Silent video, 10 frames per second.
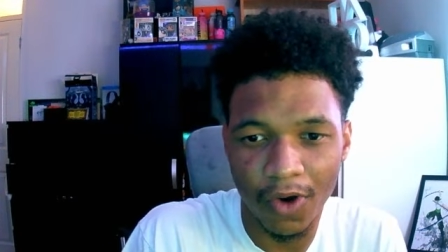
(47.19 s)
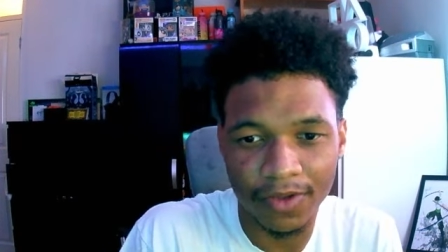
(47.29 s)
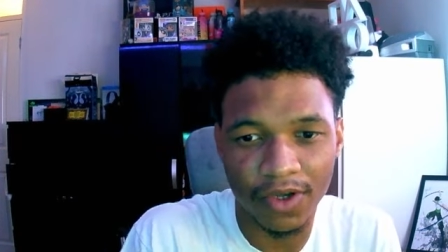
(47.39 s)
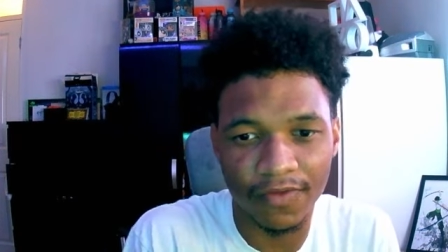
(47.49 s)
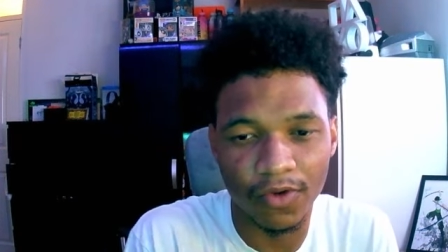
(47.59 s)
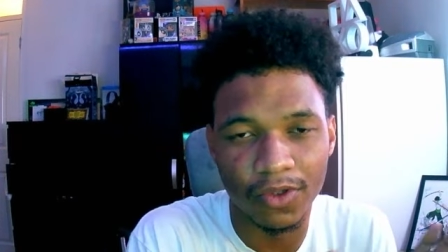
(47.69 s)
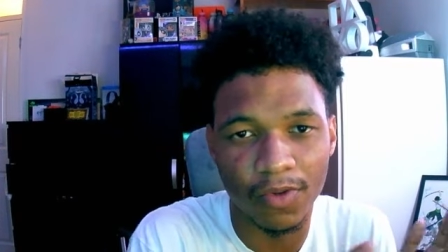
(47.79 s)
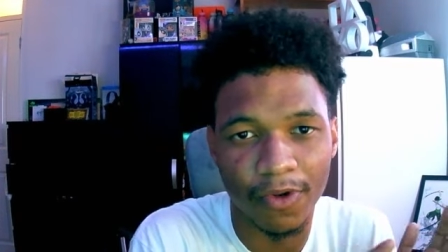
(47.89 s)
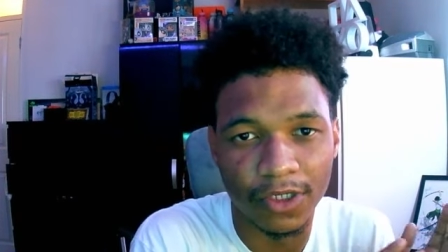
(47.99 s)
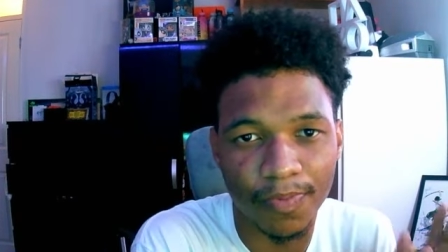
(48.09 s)
I don't even know what the
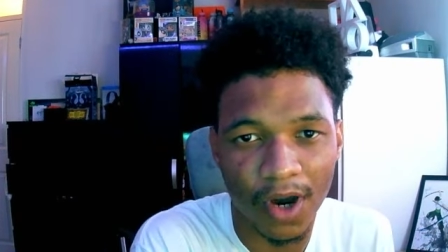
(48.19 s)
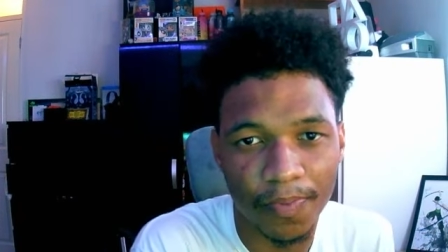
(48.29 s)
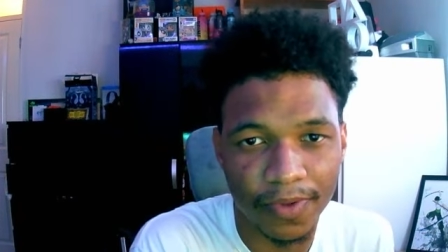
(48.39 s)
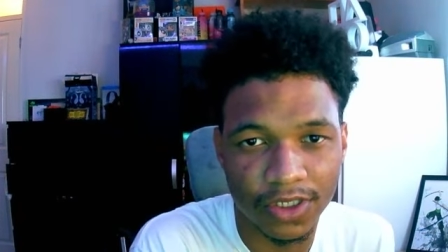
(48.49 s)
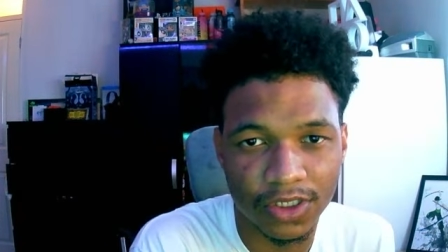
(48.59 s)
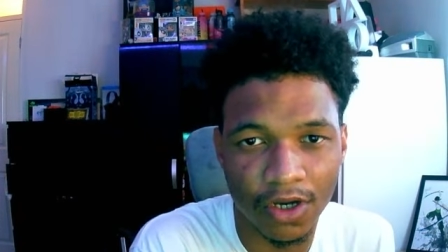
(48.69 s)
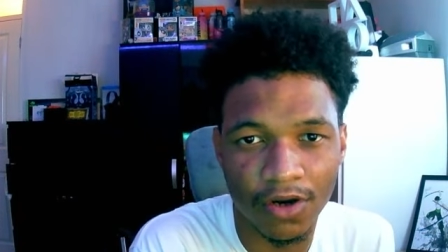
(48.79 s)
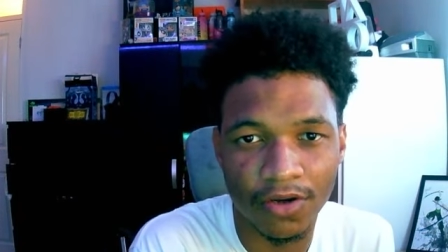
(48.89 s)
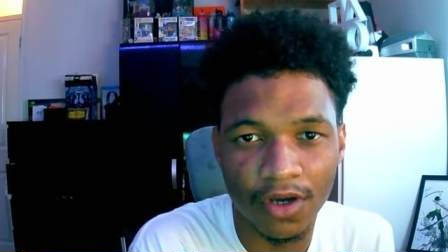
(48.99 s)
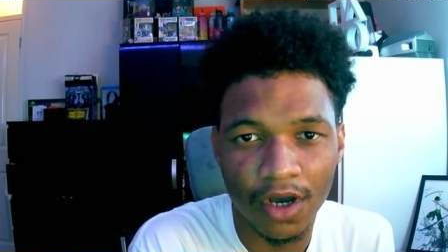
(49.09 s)
most popular
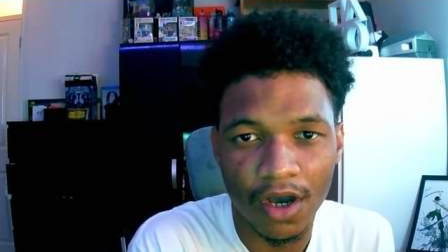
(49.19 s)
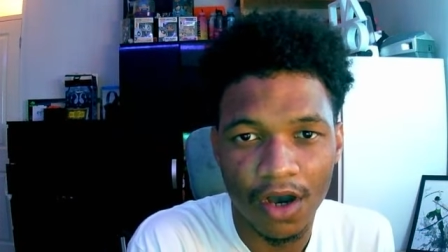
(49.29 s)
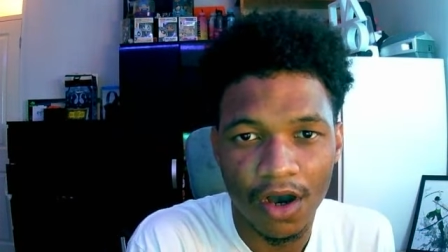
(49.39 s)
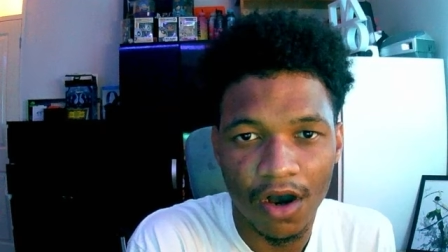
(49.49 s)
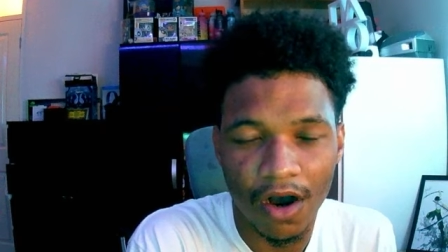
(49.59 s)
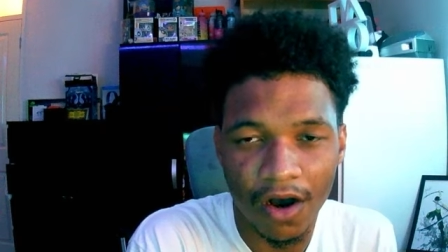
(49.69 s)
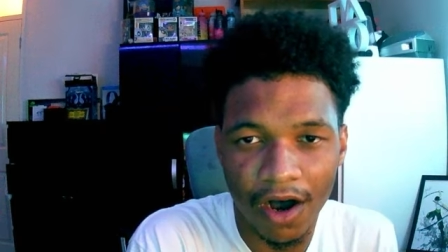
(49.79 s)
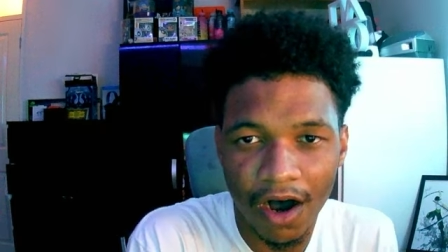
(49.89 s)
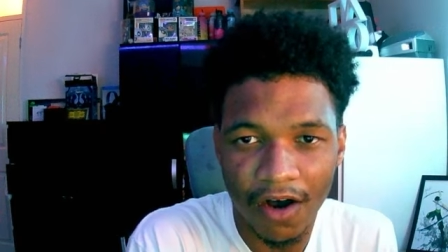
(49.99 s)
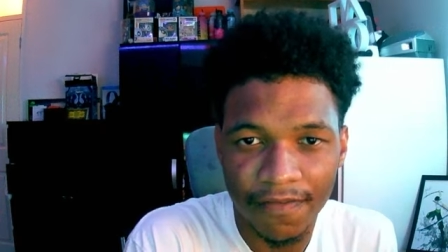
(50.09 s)
song
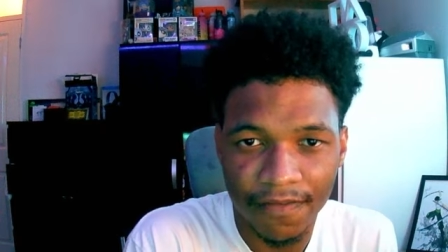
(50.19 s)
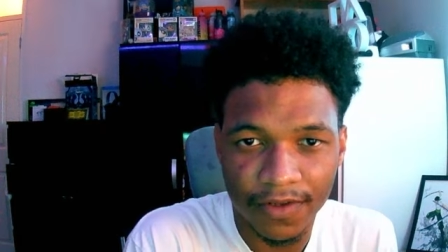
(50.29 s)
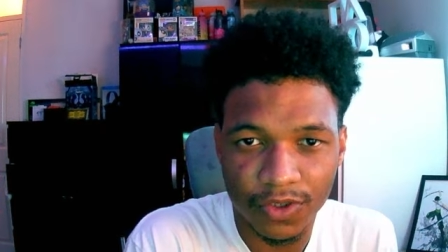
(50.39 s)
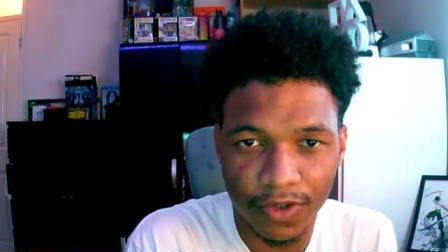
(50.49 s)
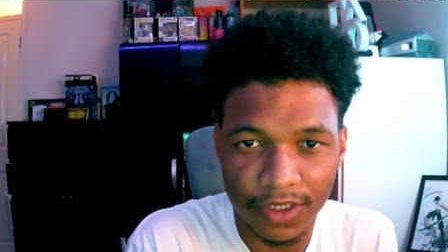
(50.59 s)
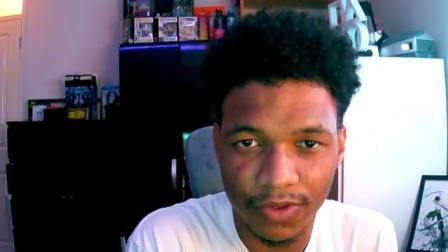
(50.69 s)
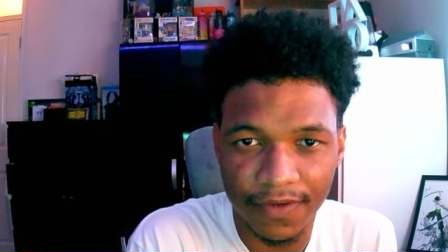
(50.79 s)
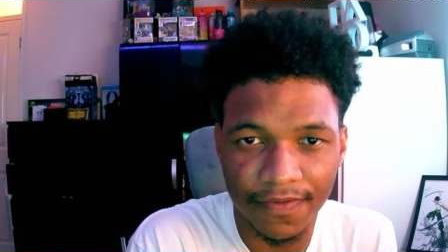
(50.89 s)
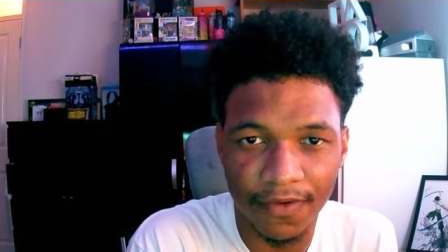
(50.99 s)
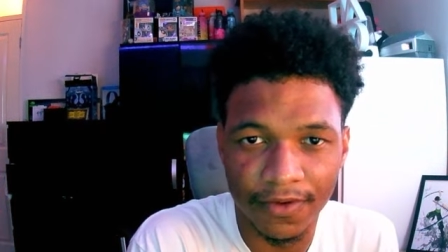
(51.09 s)
of
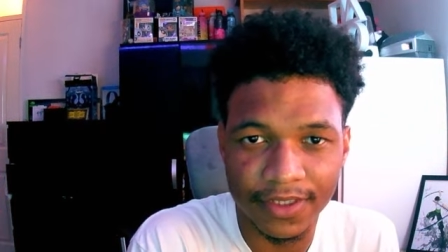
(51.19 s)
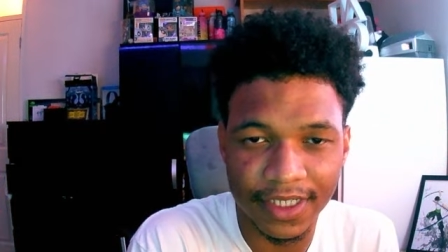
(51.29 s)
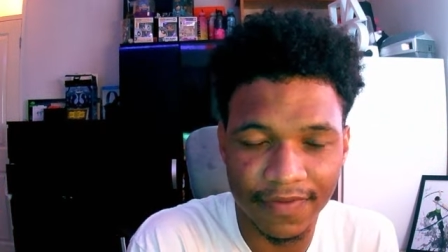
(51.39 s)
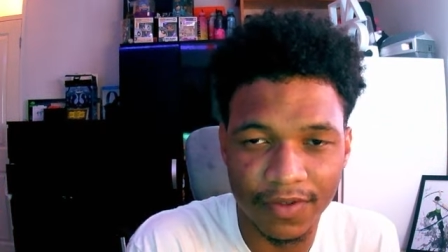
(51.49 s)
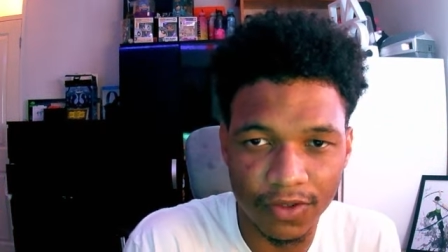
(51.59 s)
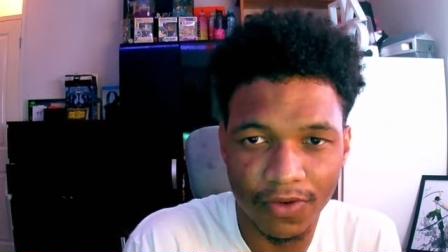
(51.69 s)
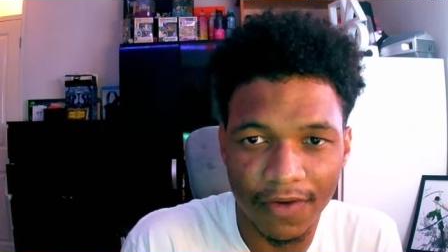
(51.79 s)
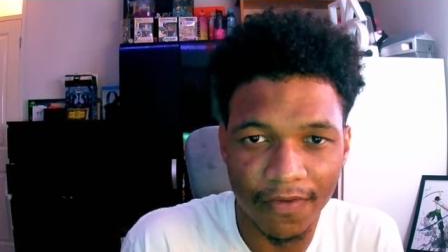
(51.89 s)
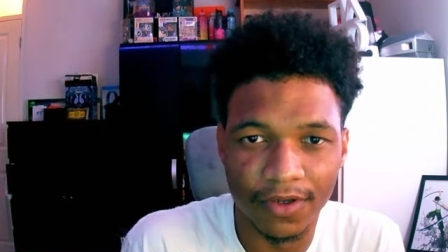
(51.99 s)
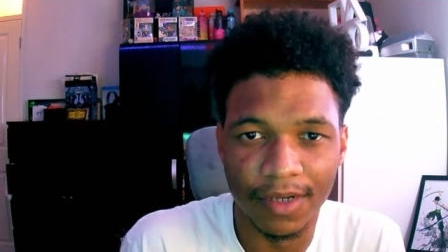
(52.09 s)
2024 to even do a
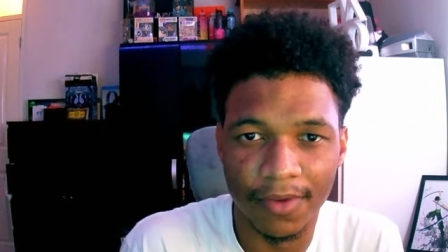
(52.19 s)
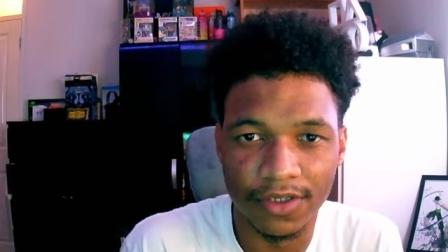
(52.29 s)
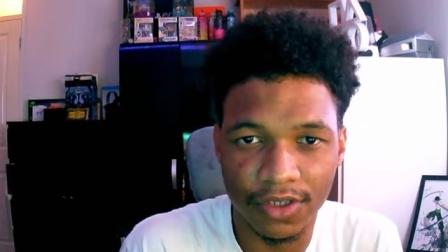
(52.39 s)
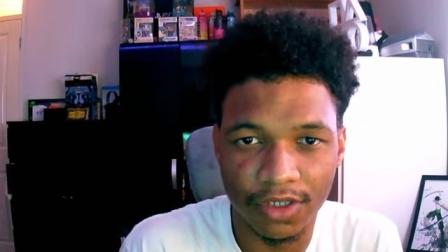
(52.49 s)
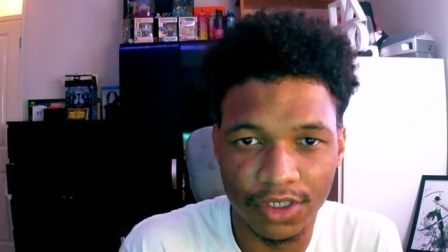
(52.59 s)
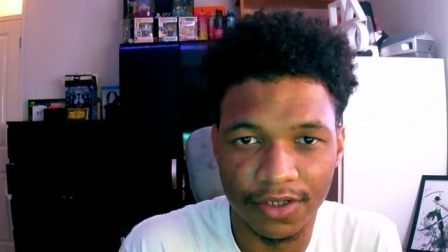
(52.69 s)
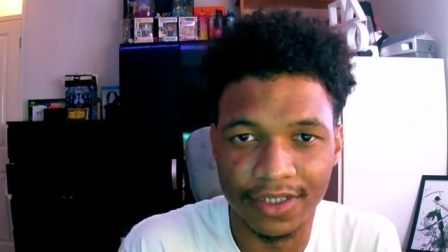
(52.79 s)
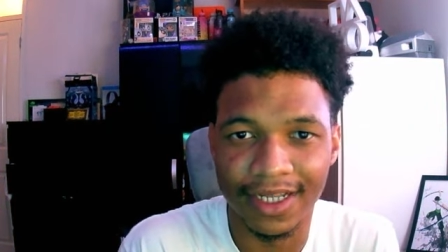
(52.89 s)
Fortnite montage on.